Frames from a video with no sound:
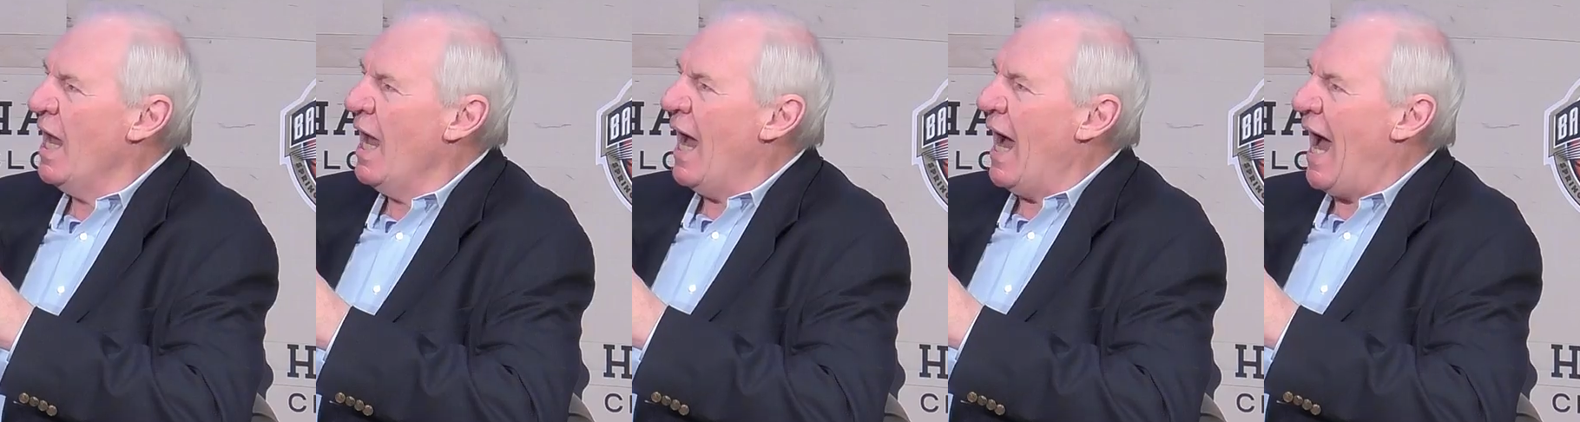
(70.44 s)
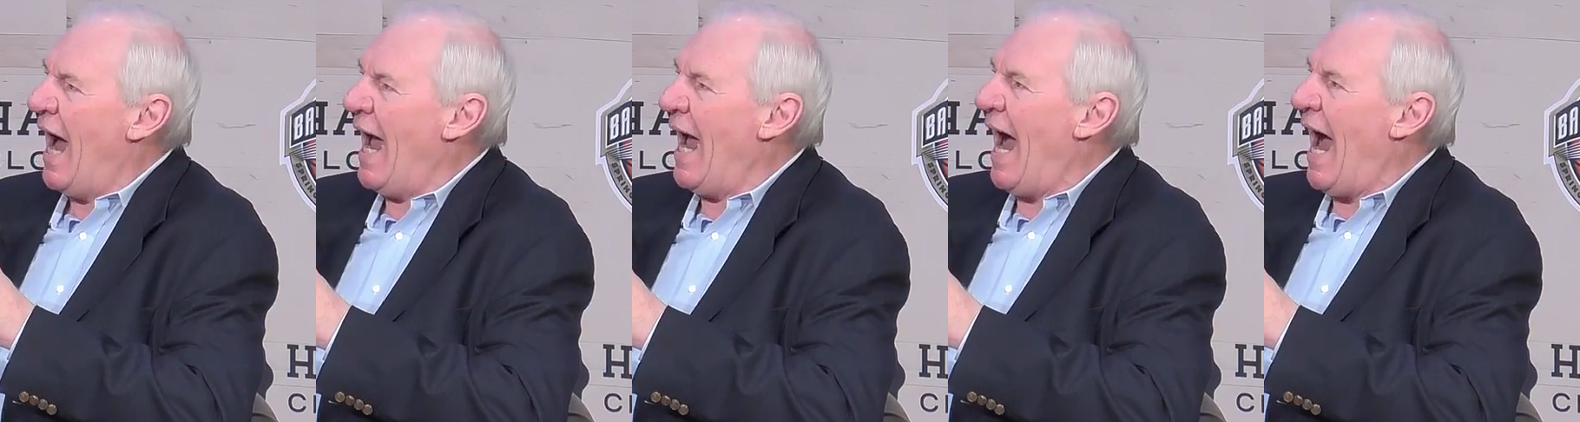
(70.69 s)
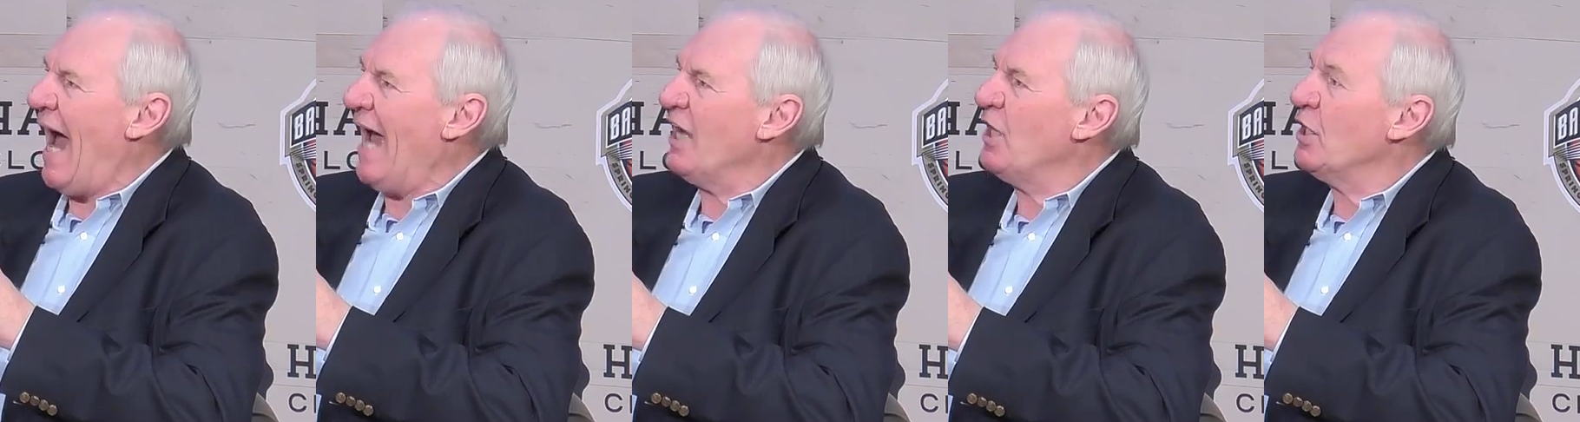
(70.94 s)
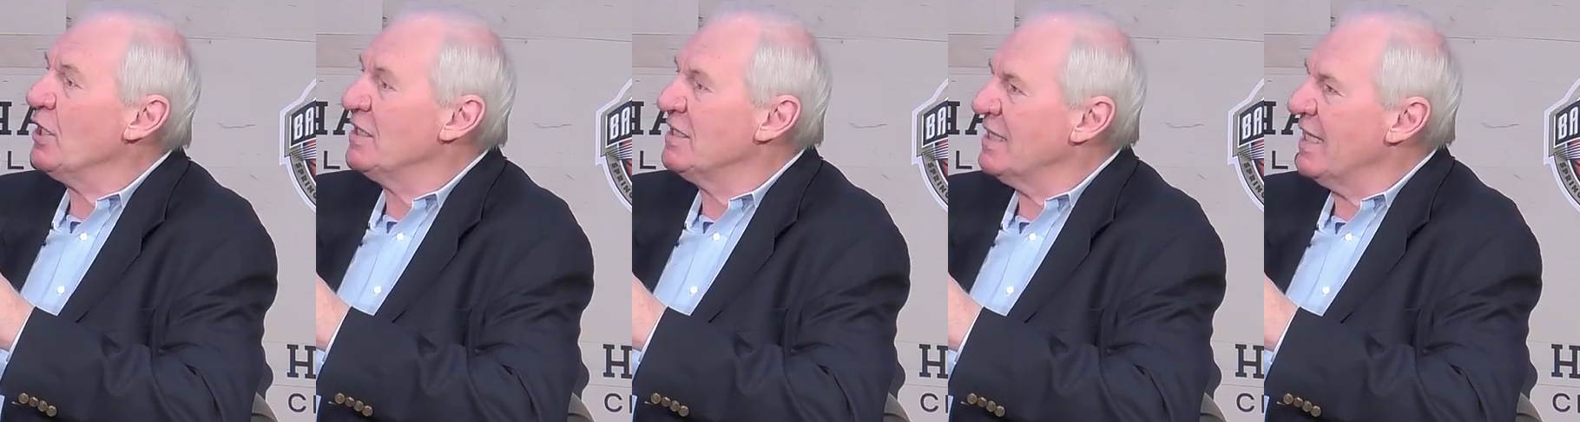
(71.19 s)
I
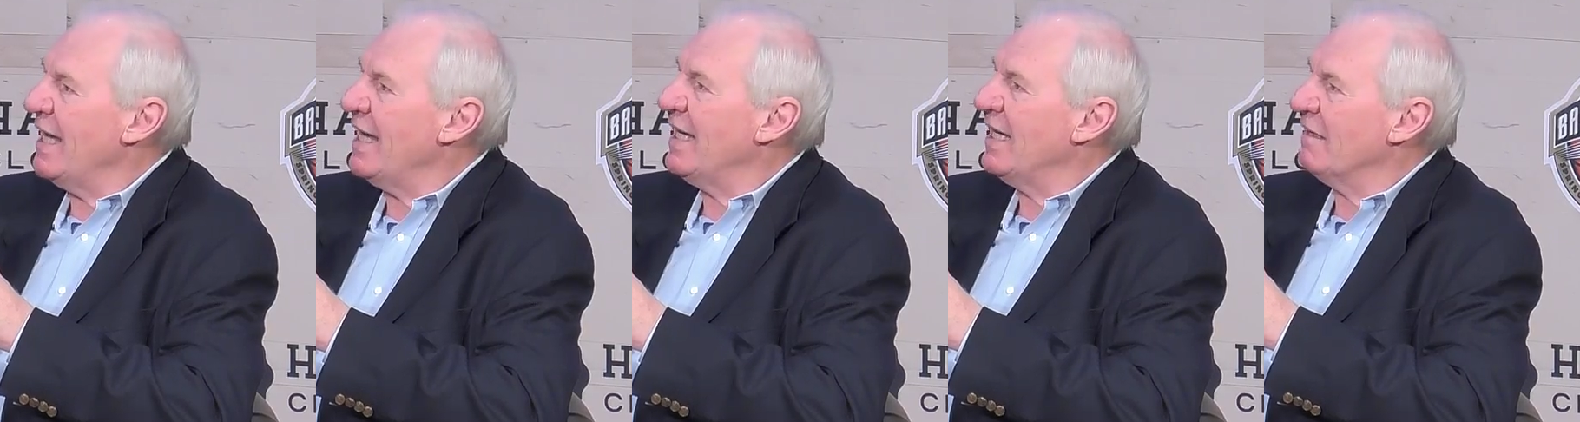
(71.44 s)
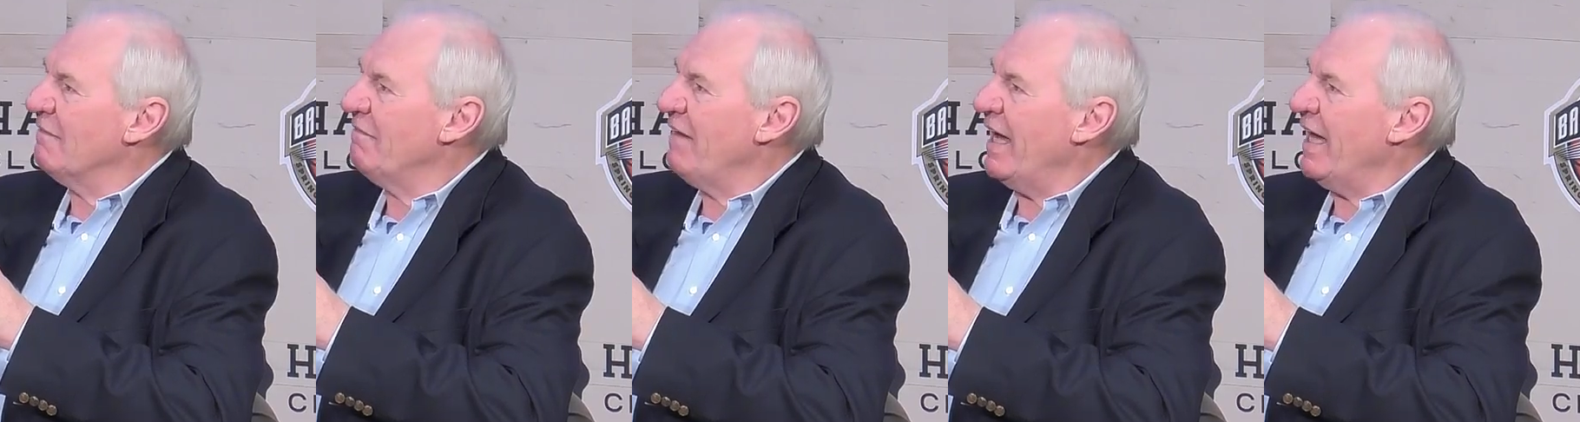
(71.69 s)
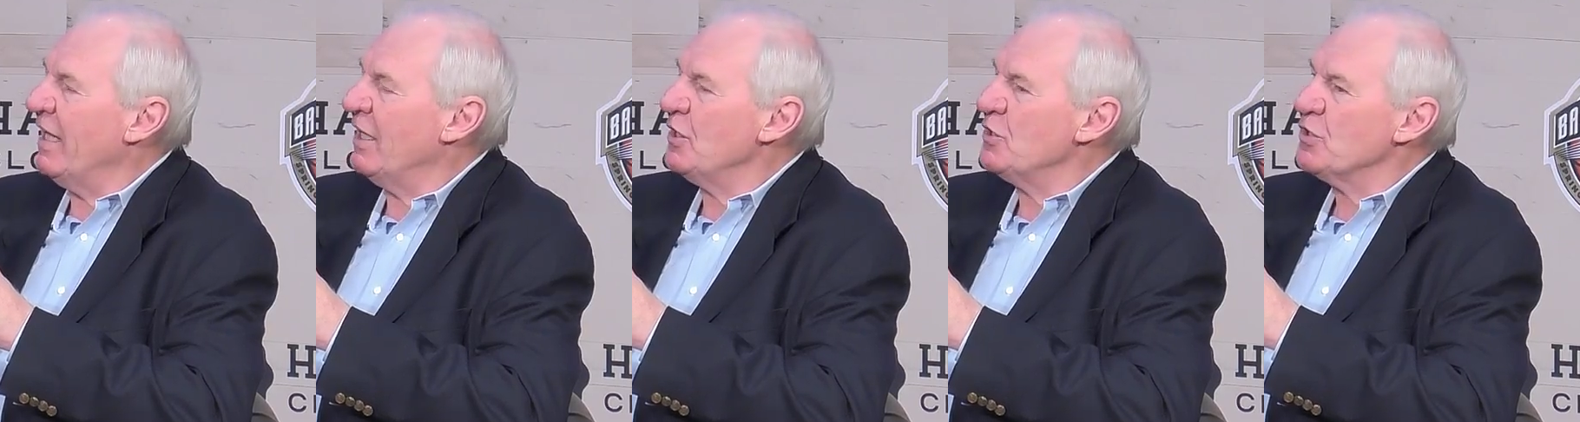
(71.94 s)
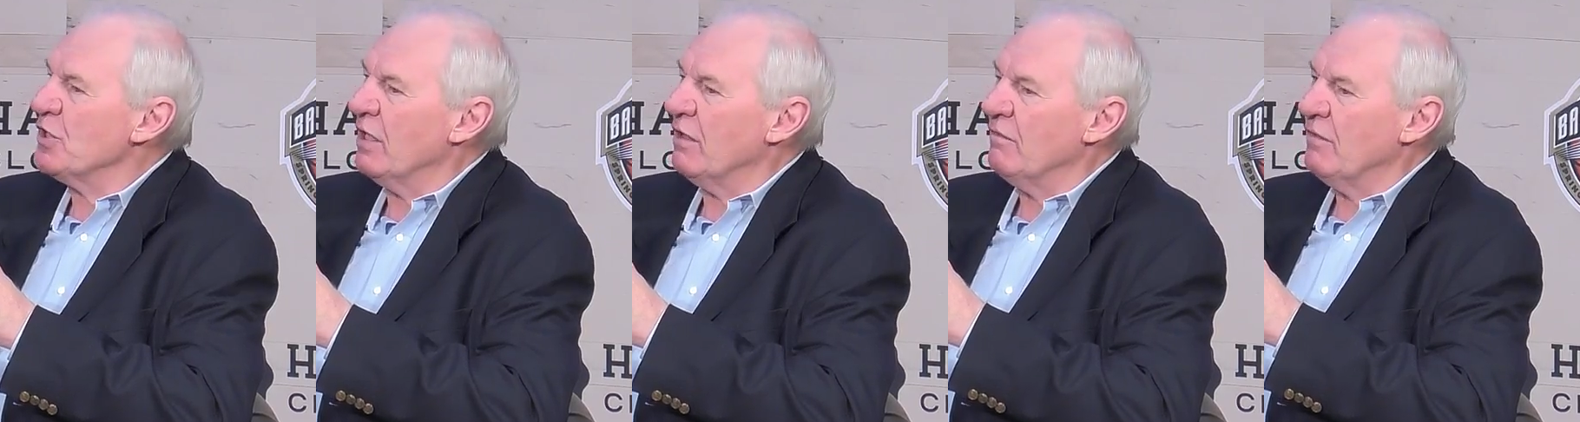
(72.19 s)
could take
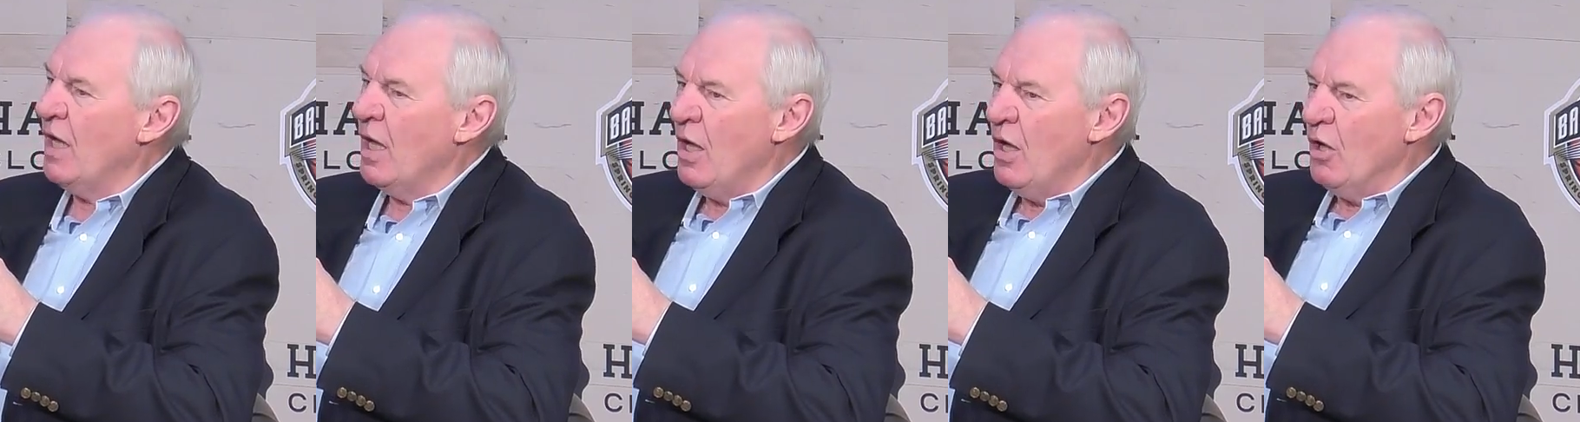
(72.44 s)
advantage of.